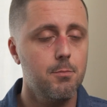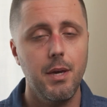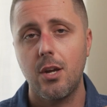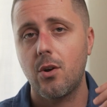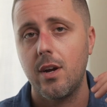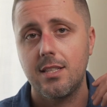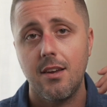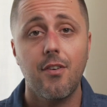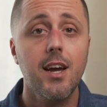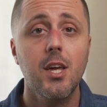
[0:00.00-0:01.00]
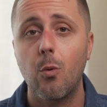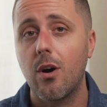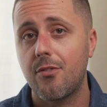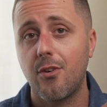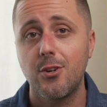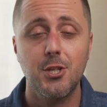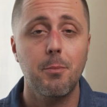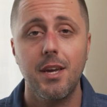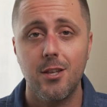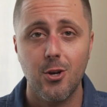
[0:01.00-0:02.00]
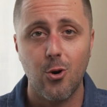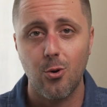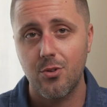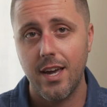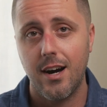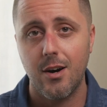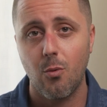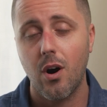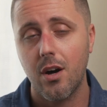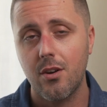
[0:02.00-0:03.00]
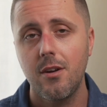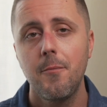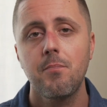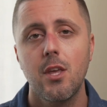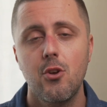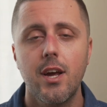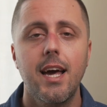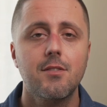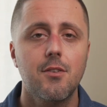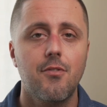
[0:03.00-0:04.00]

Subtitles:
being crazy and finding a waterfall and jumping in the cold water. You're gonna have to